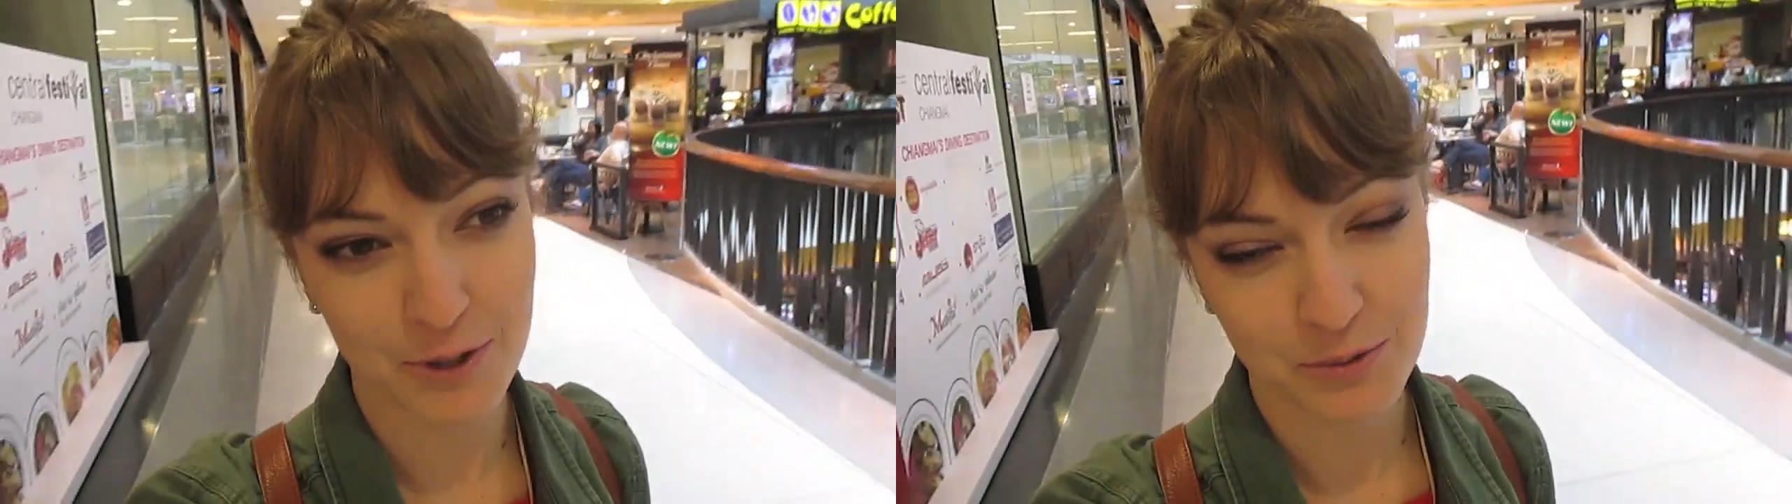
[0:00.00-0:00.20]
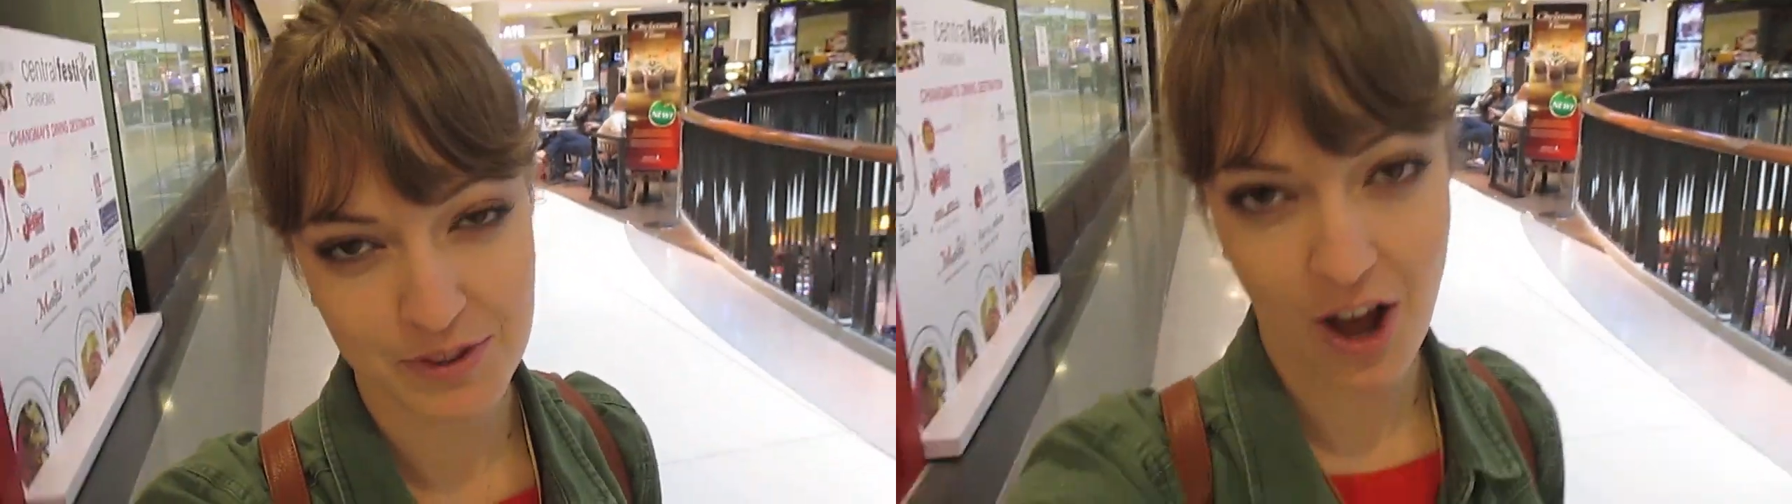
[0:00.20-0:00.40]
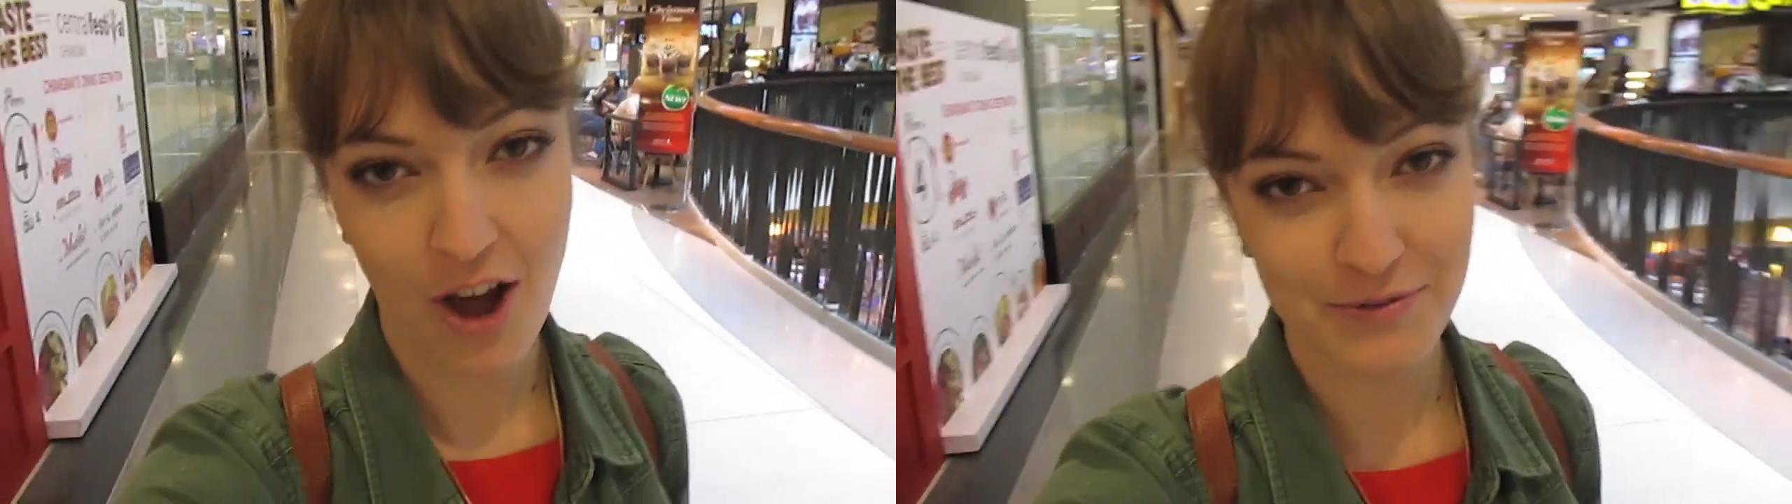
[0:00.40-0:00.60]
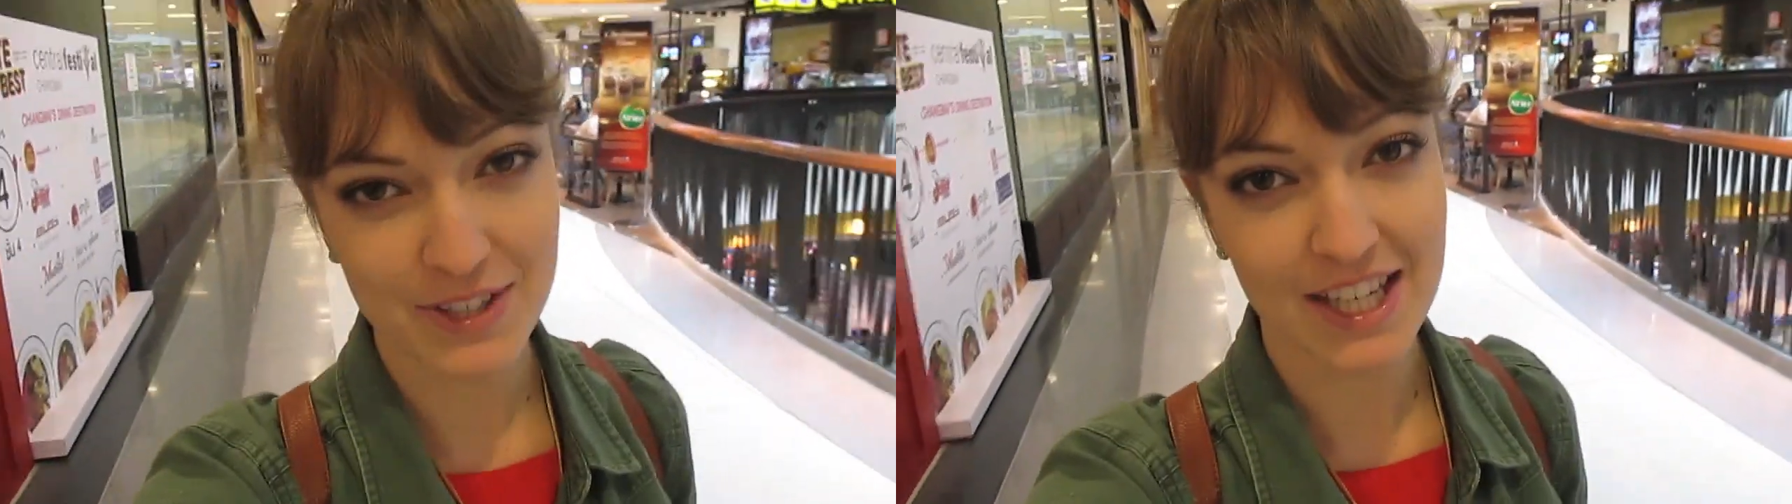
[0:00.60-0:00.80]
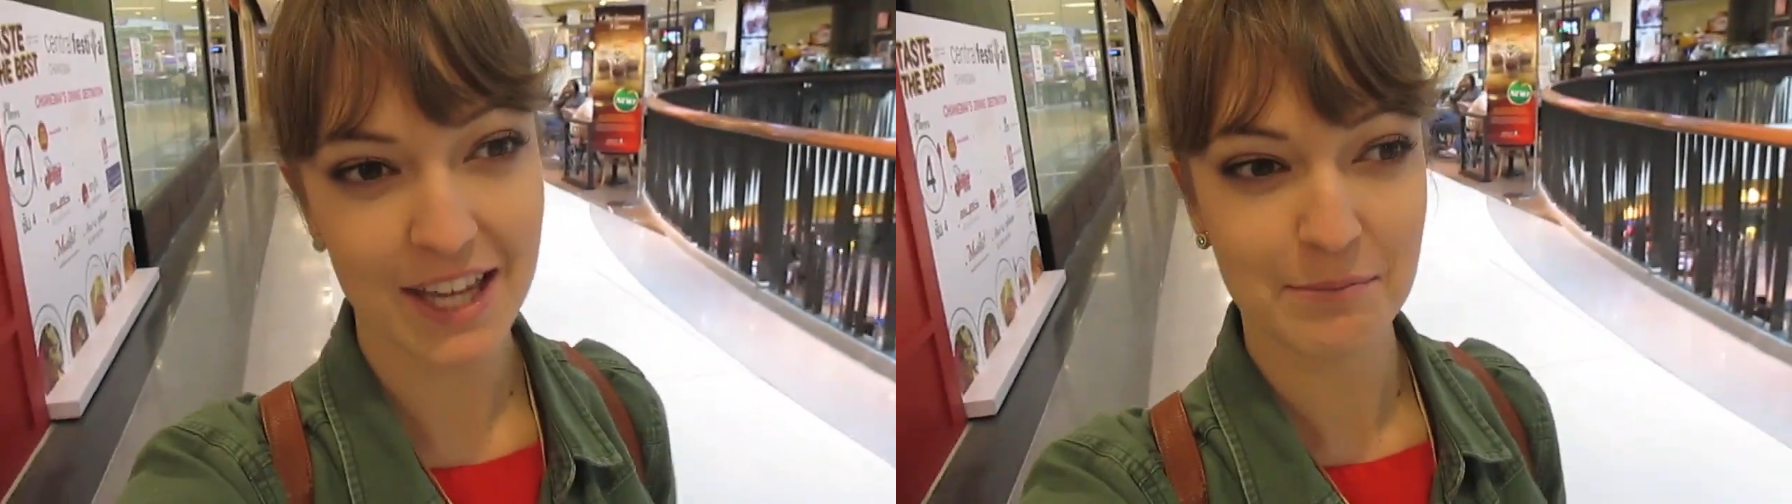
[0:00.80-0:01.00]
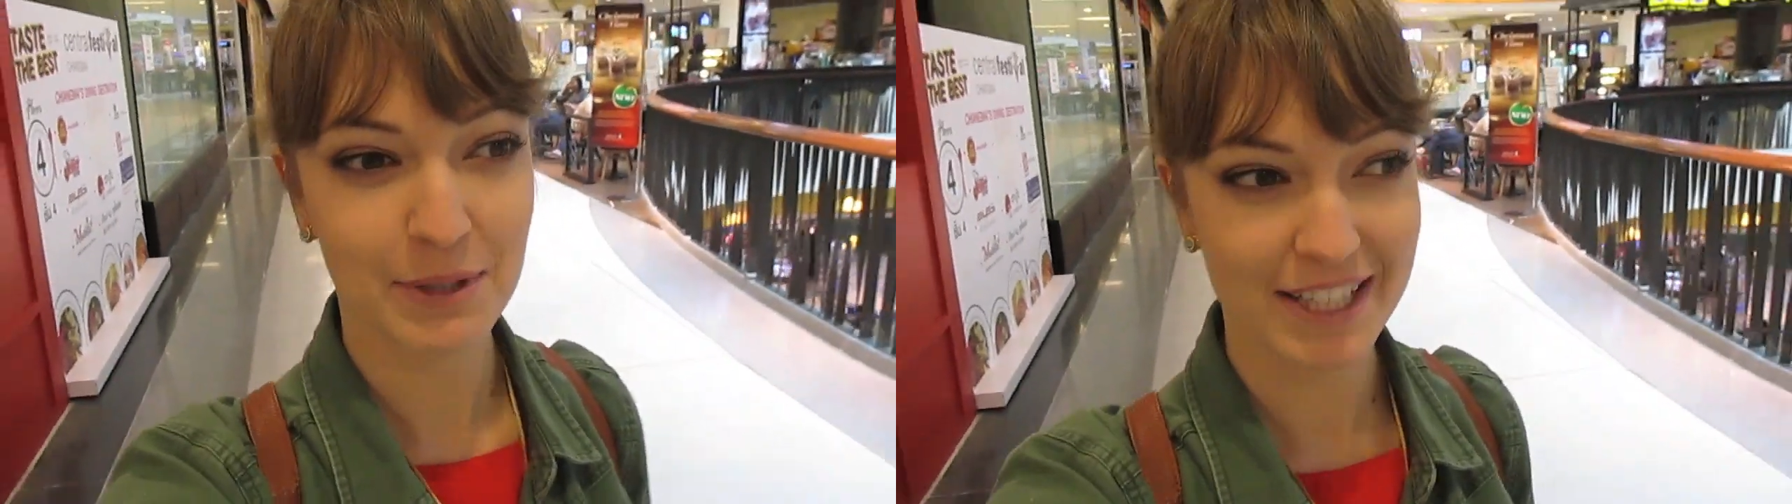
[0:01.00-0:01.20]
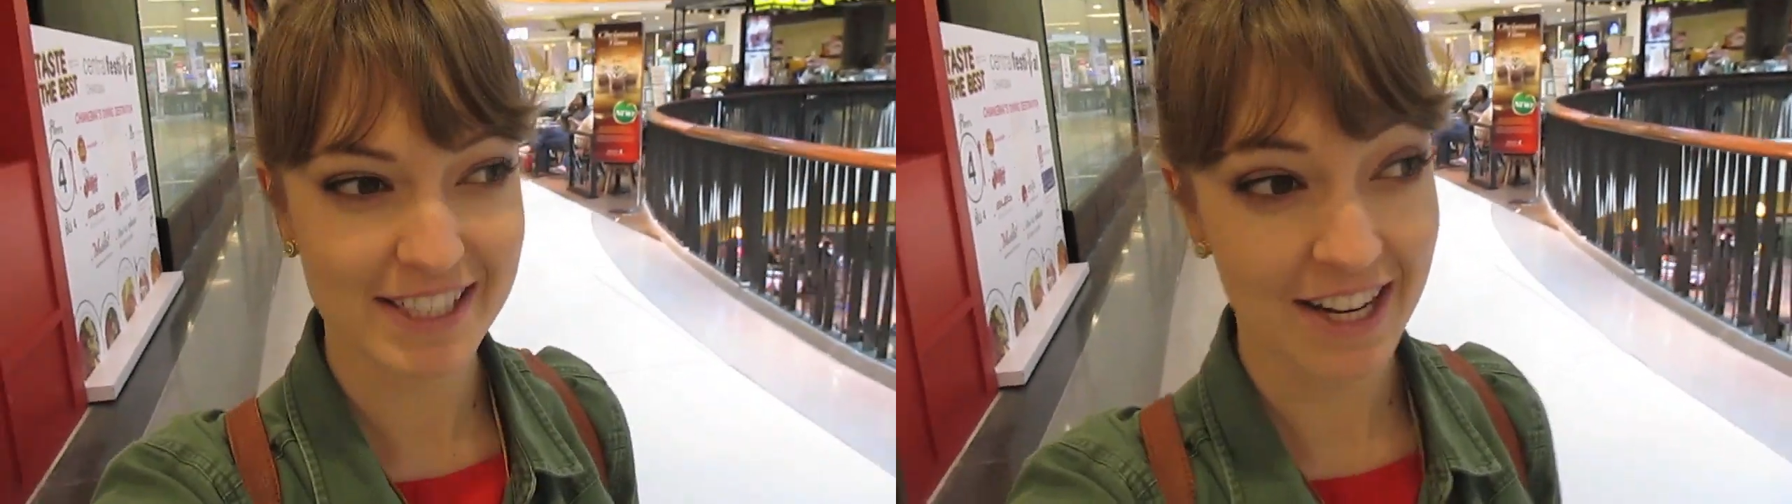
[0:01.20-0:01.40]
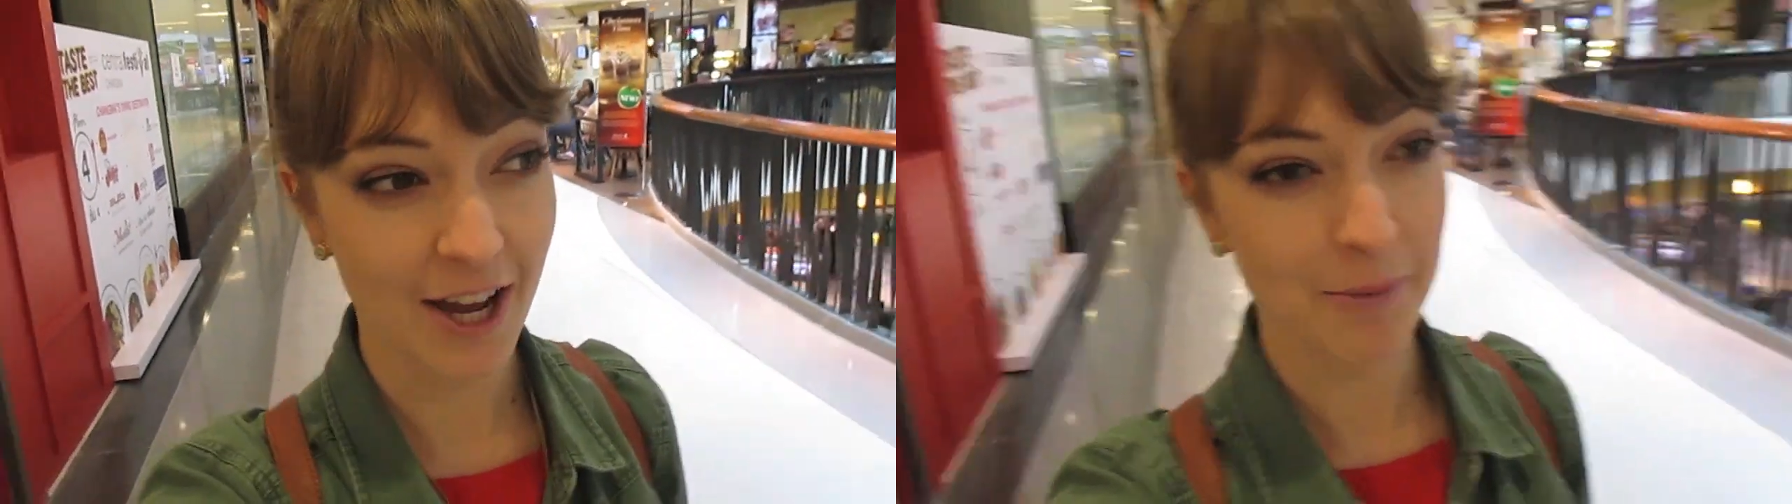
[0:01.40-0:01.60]
filled with coffee and
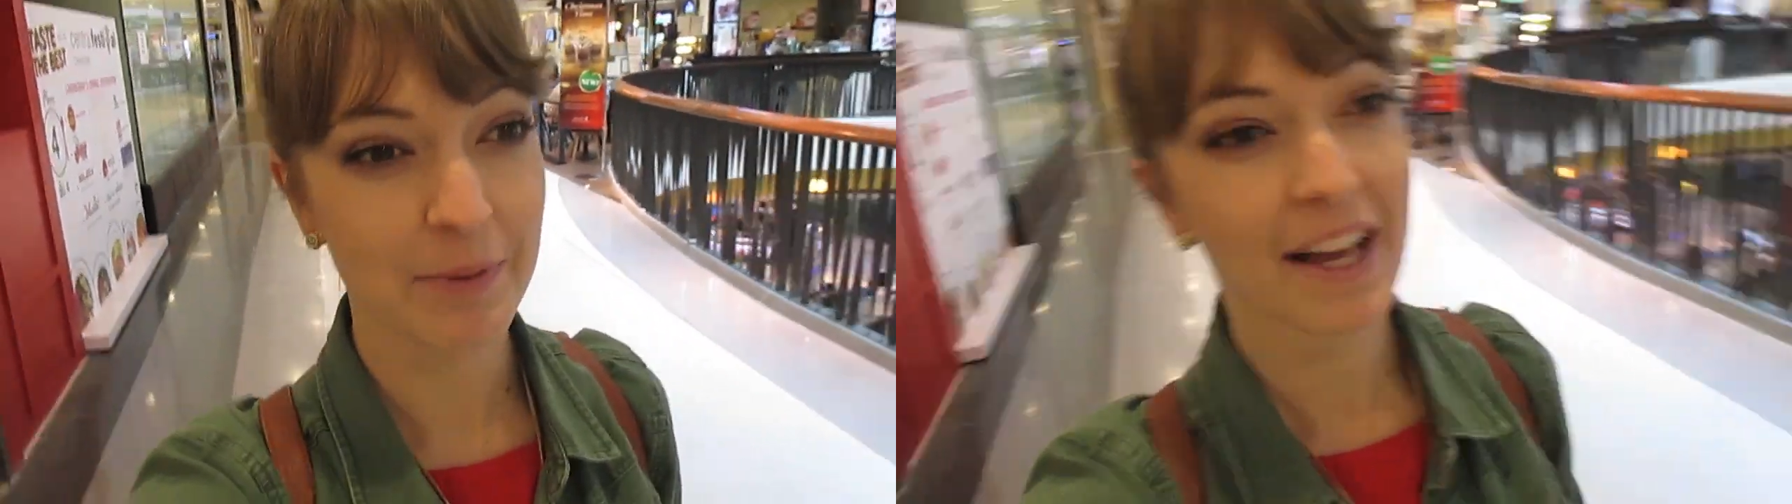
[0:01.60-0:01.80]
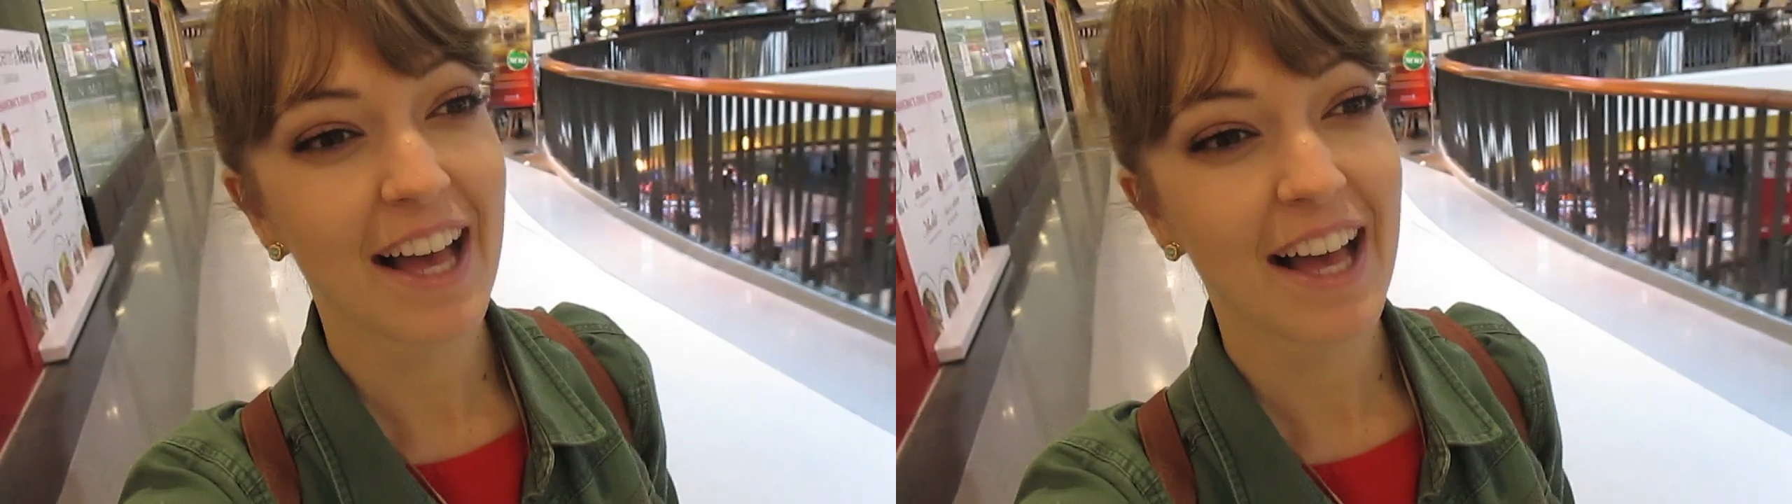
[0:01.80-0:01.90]
blended up.